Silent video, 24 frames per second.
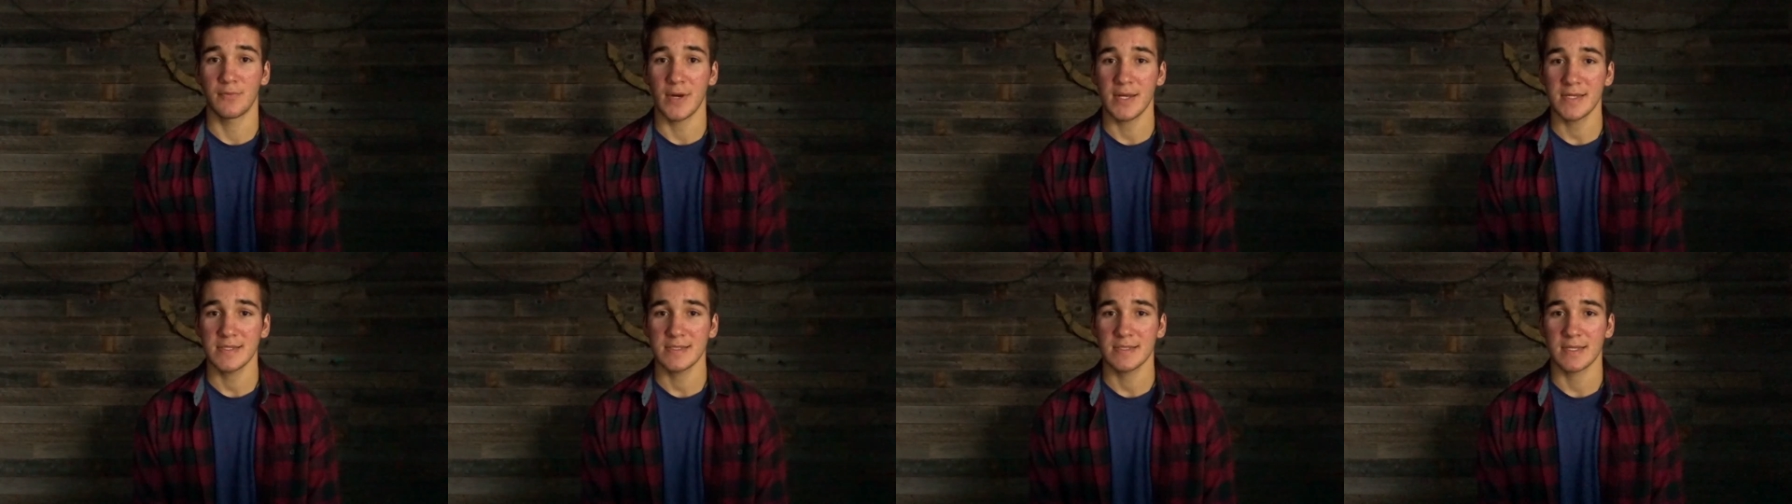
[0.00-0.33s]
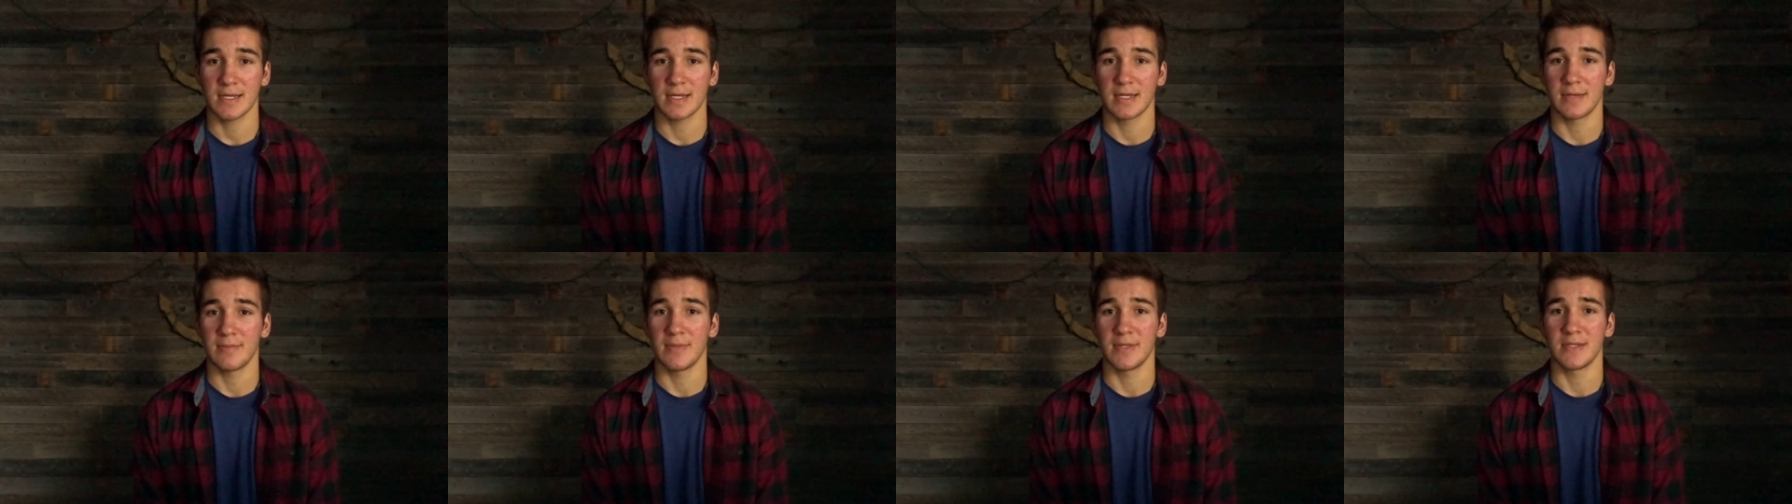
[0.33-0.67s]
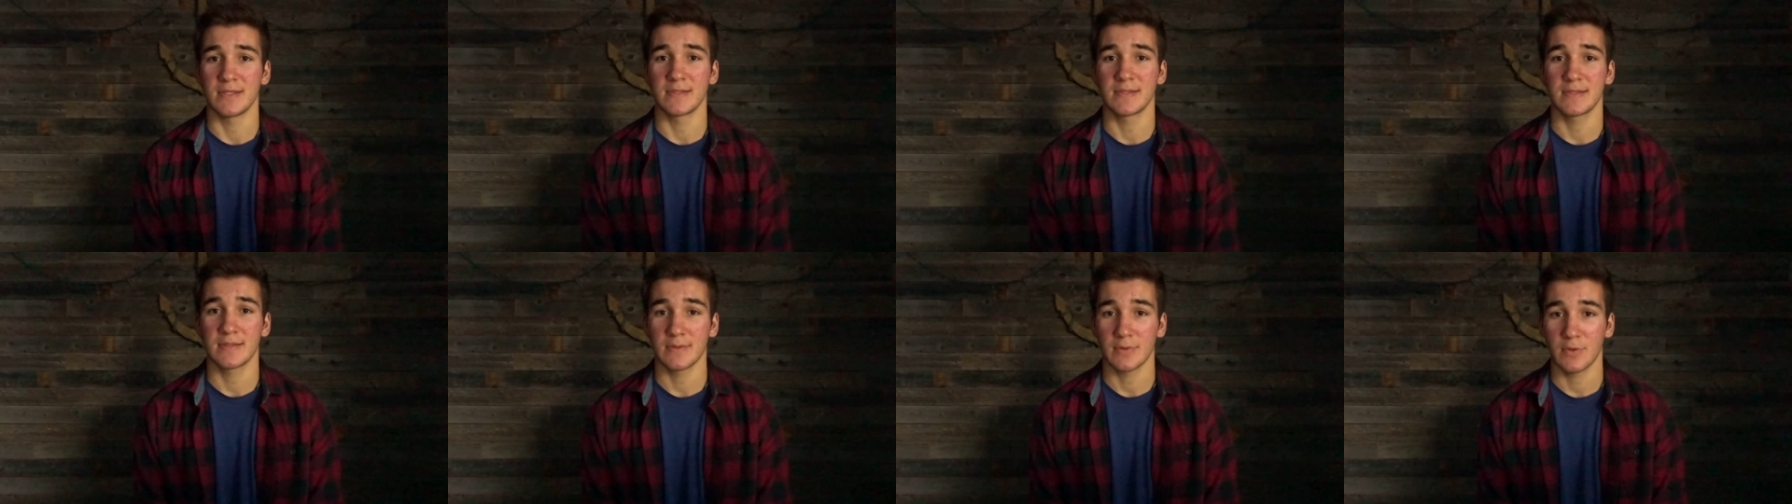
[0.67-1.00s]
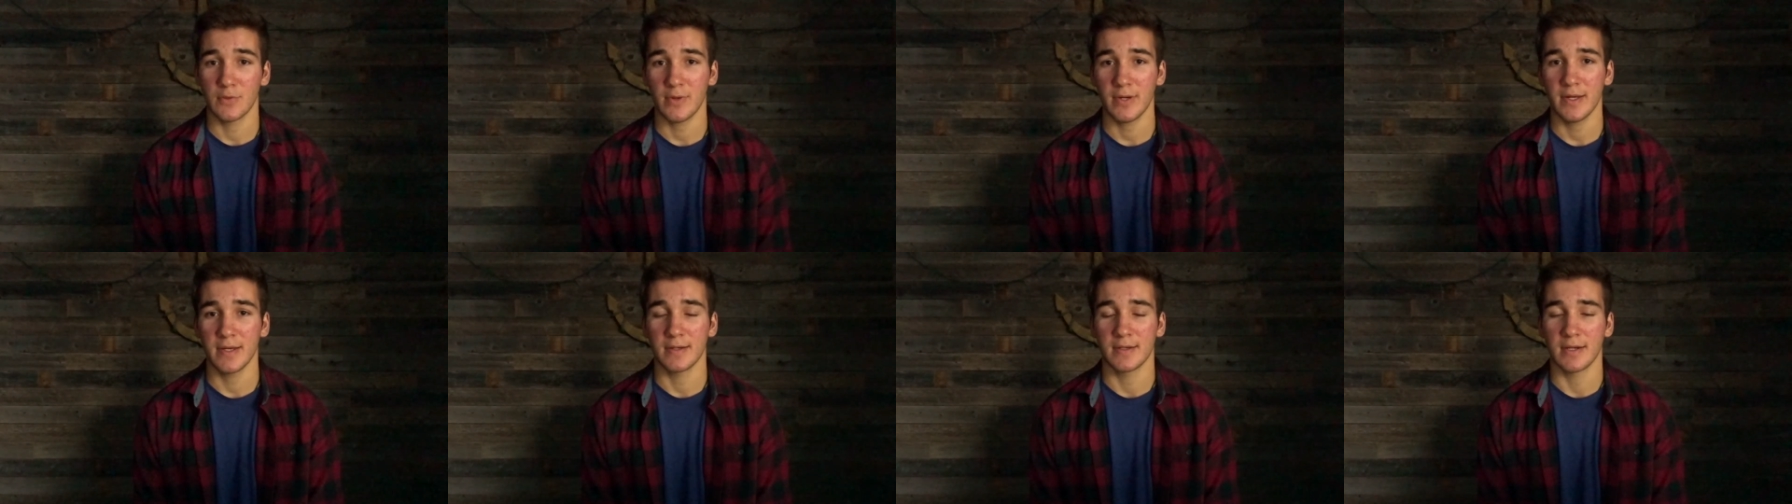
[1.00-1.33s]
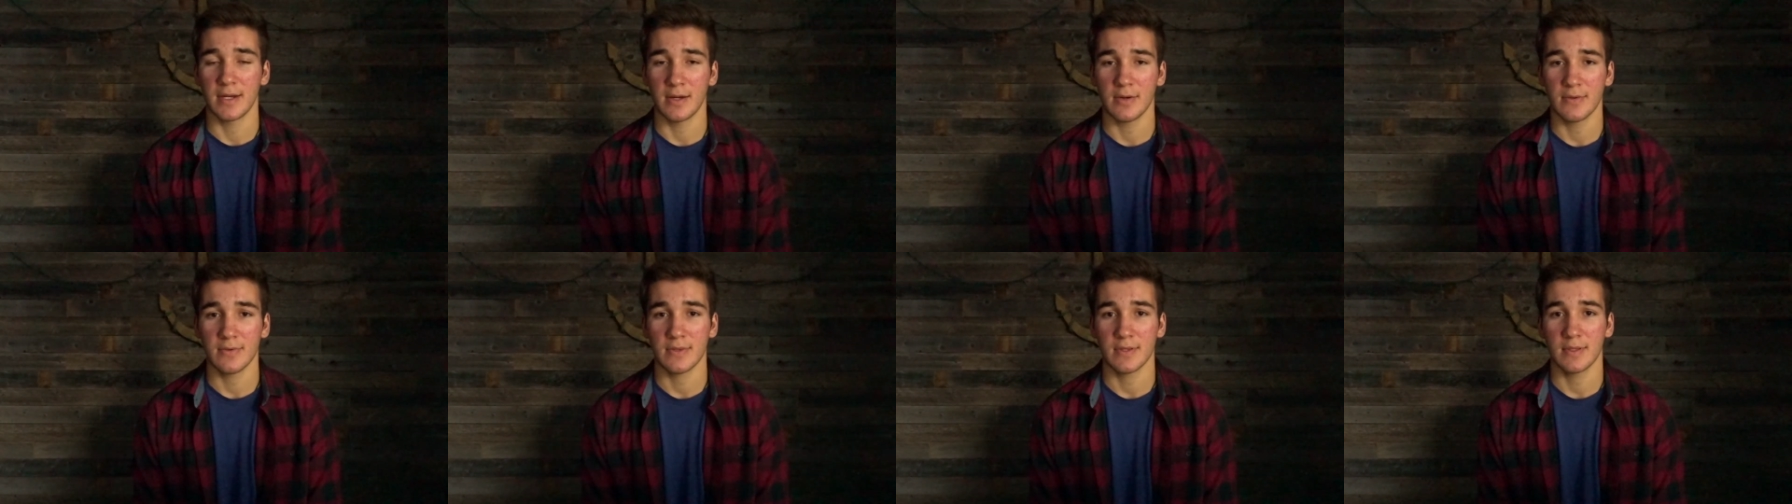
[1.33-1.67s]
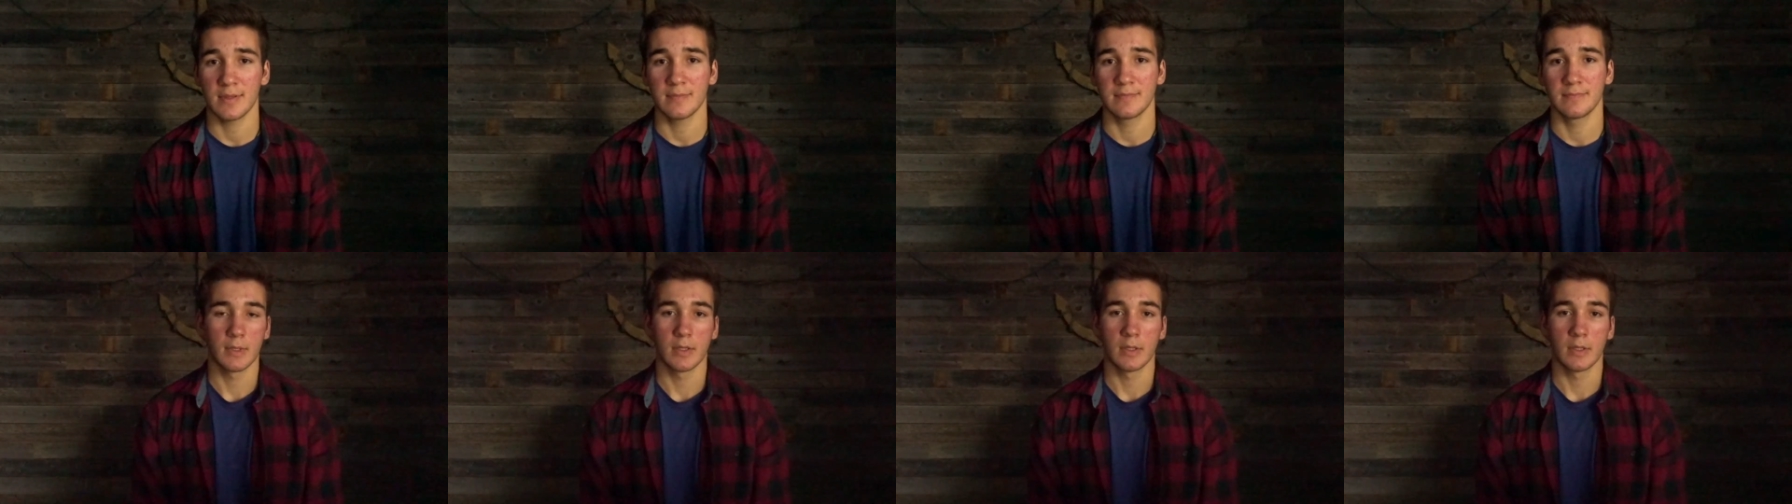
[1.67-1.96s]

rest time is quite unhealthy.